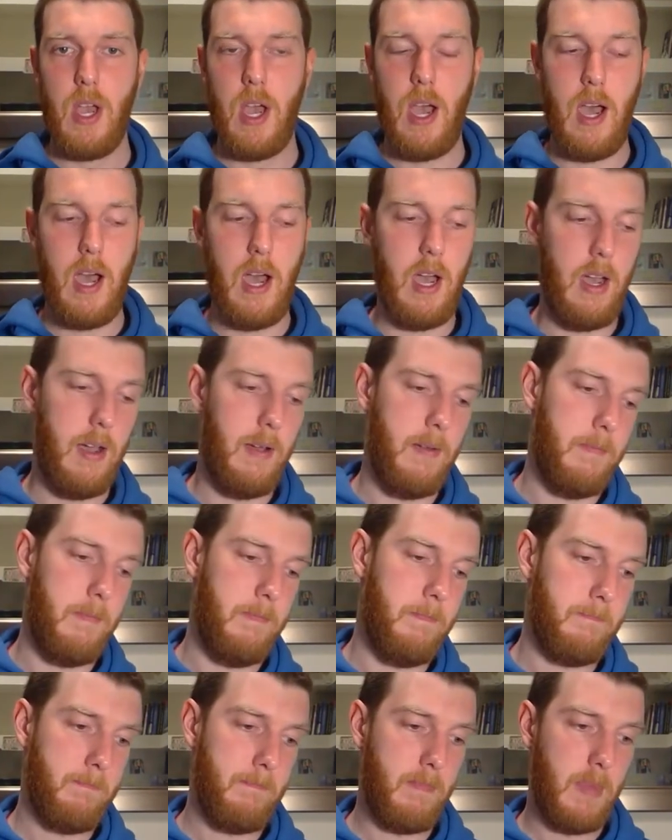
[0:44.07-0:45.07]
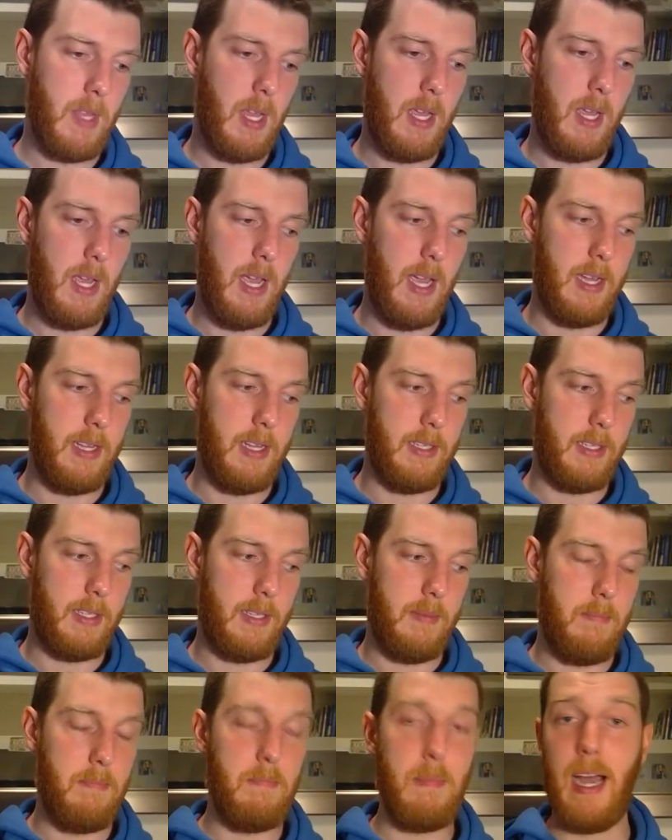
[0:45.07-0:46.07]
And
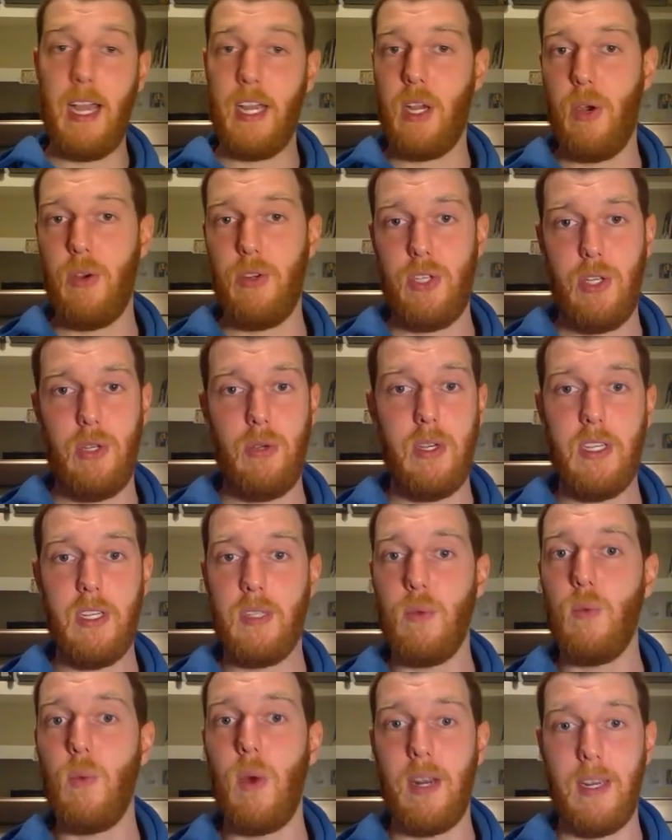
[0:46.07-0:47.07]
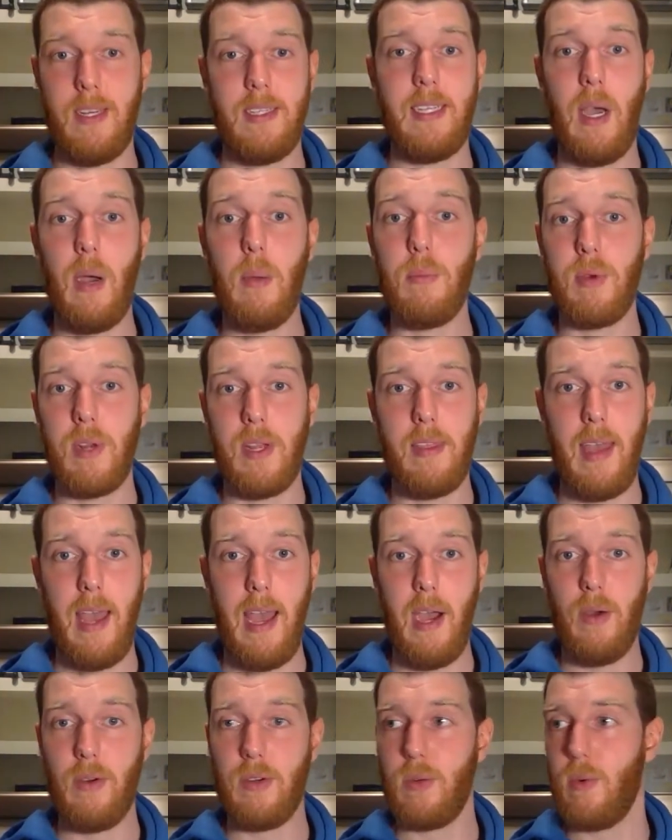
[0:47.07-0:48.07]
my go-to is when in doubt, breathe
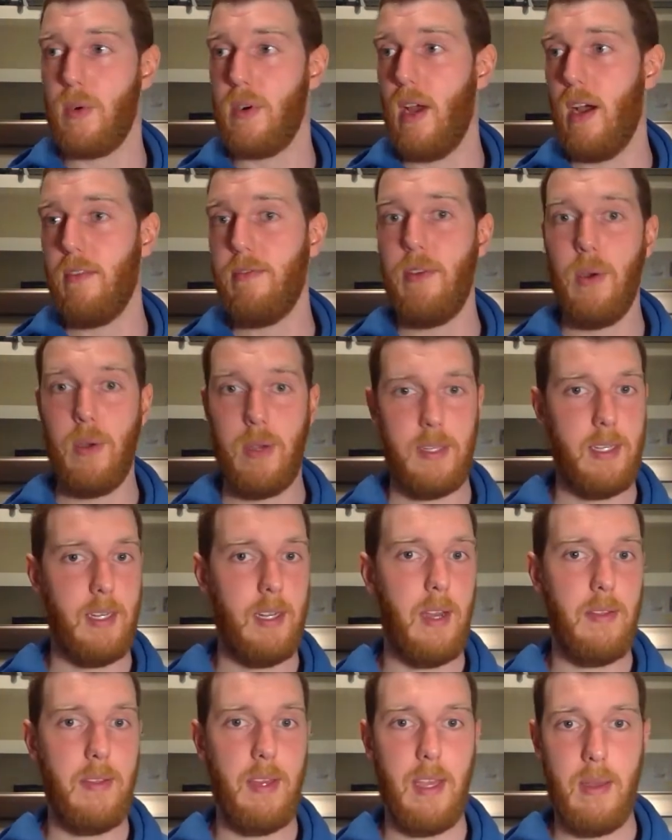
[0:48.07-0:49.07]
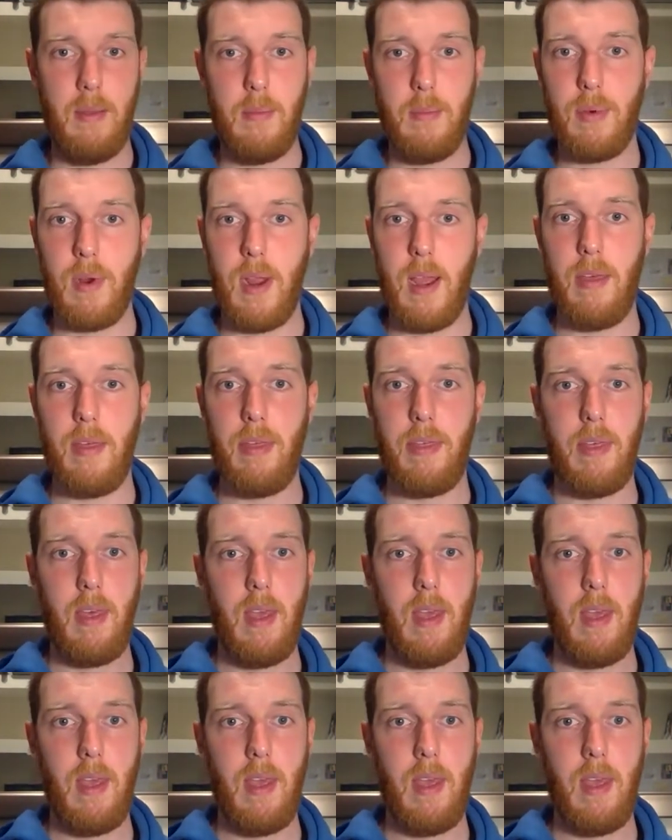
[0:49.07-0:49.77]
out. We're not focusing on the in-breath.